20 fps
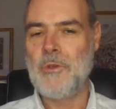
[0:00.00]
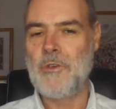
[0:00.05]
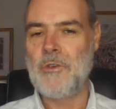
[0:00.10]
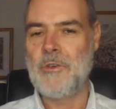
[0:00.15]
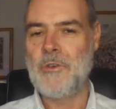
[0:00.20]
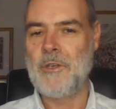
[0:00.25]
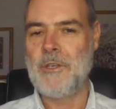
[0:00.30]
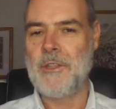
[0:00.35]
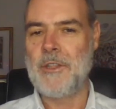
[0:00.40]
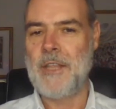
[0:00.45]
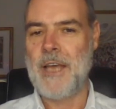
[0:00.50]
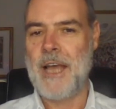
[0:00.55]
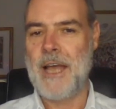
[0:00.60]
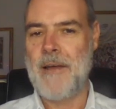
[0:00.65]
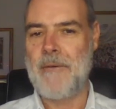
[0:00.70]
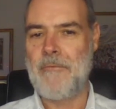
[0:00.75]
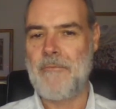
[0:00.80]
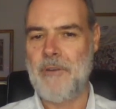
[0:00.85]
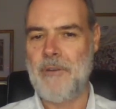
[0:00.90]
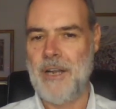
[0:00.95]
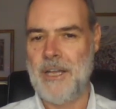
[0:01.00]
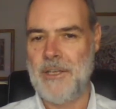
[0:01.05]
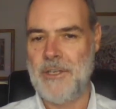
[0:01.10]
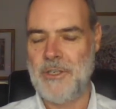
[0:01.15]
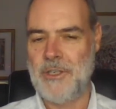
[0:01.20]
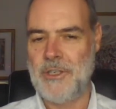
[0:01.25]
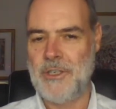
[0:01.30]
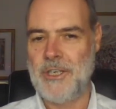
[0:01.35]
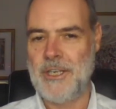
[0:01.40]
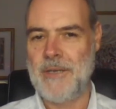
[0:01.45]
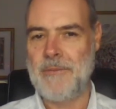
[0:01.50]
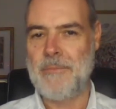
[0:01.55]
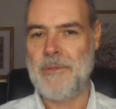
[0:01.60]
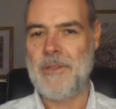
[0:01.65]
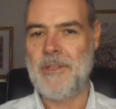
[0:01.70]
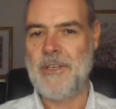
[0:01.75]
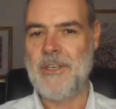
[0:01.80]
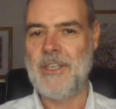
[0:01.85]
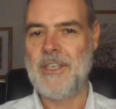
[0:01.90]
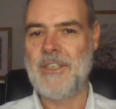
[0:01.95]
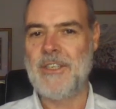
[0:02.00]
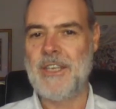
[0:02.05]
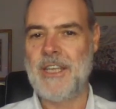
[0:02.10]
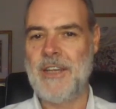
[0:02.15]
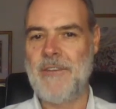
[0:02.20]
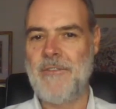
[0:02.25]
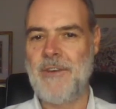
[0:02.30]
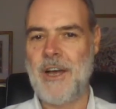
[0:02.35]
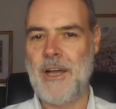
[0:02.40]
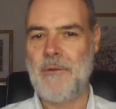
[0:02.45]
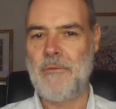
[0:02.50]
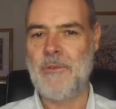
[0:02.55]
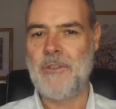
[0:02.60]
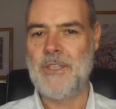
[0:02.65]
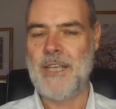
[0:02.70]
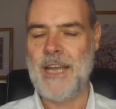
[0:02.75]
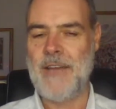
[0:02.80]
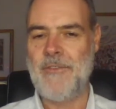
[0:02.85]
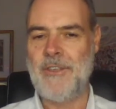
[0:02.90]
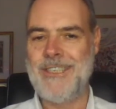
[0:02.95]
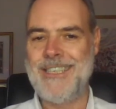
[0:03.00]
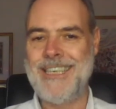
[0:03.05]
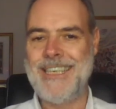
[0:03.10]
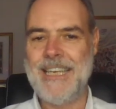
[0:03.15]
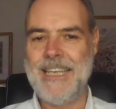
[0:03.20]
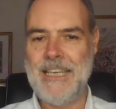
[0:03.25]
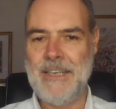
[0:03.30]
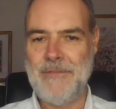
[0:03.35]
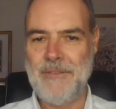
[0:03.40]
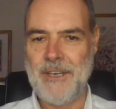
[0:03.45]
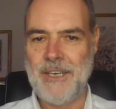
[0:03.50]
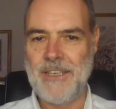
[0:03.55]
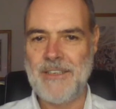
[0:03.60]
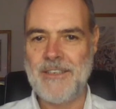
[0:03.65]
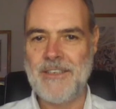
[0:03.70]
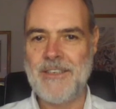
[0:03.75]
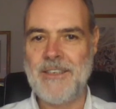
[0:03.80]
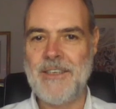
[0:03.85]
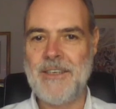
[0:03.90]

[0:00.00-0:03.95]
during that relationship that if I was ever to leave it,